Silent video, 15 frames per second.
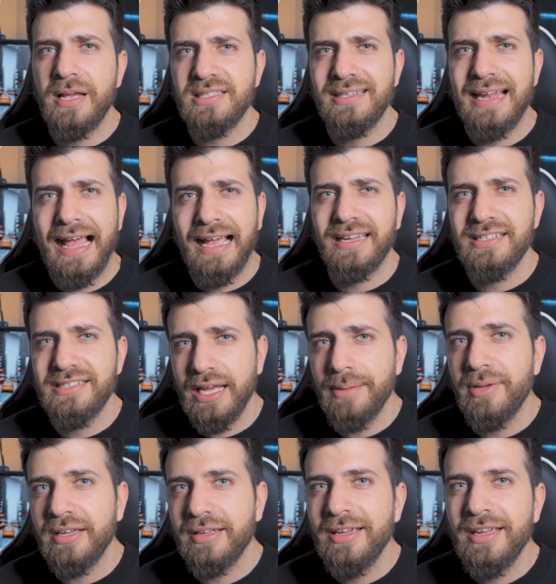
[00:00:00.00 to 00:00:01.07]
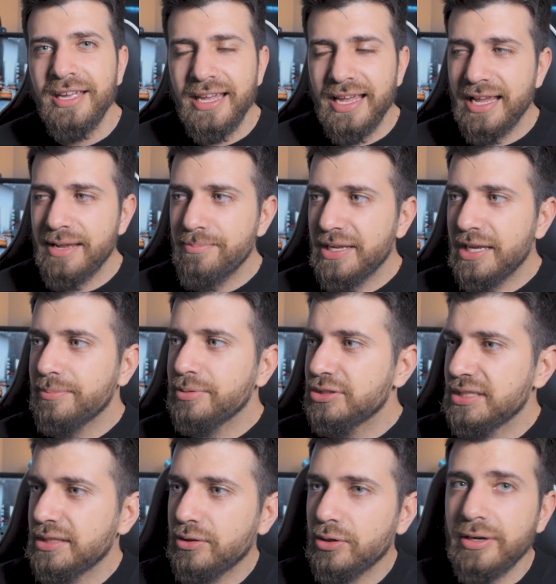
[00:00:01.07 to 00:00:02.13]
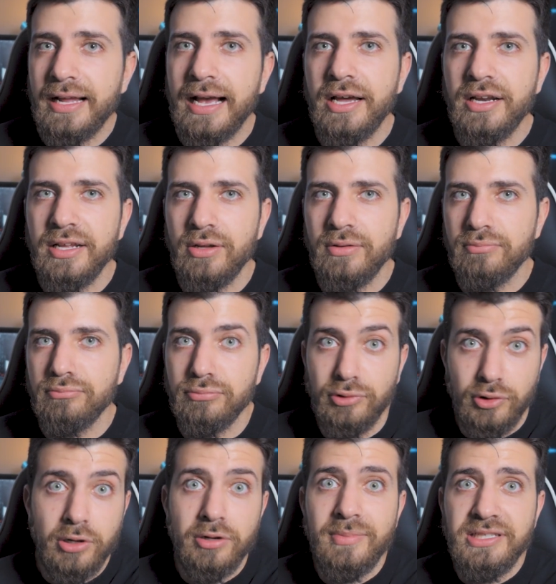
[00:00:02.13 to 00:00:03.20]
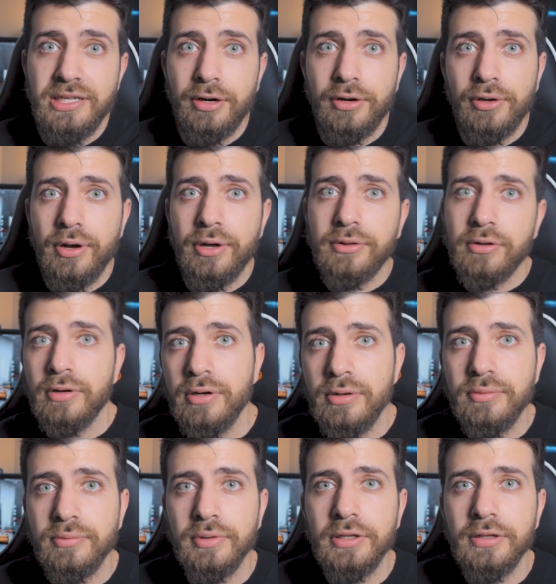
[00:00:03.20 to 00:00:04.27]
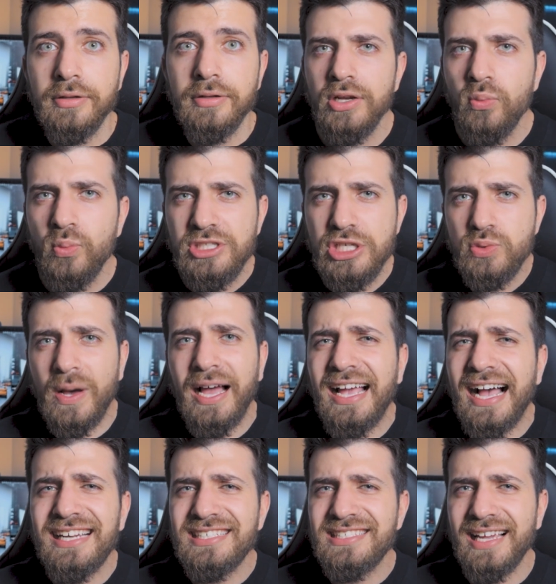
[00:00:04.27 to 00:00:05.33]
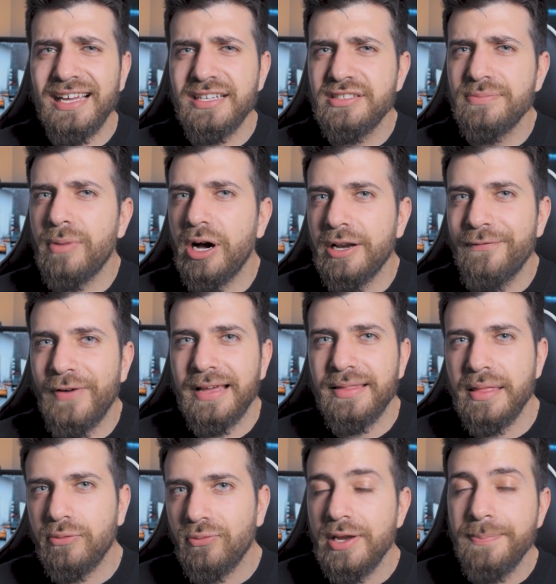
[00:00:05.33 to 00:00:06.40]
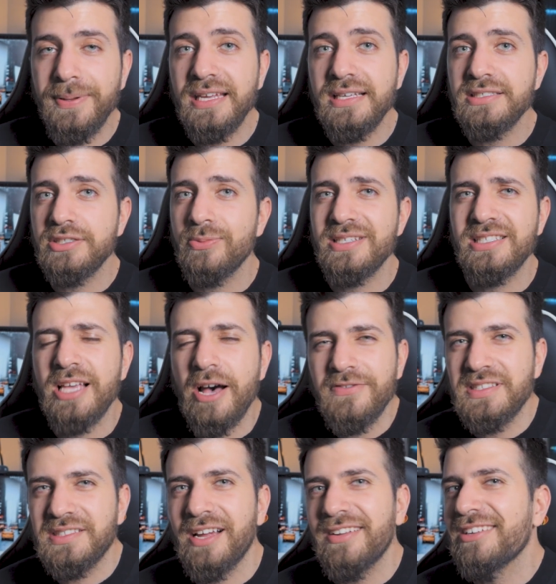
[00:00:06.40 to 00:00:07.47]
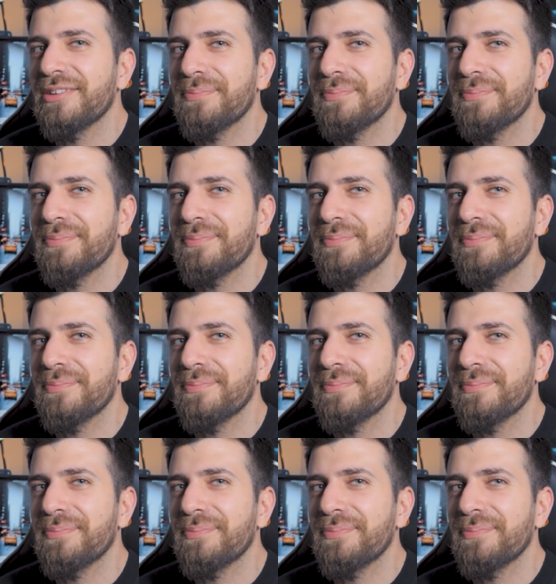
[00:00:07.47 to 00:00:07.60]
as an academic and be able to learn how to learn material on their own. Which is why I decided to modify the three P's to a self-studying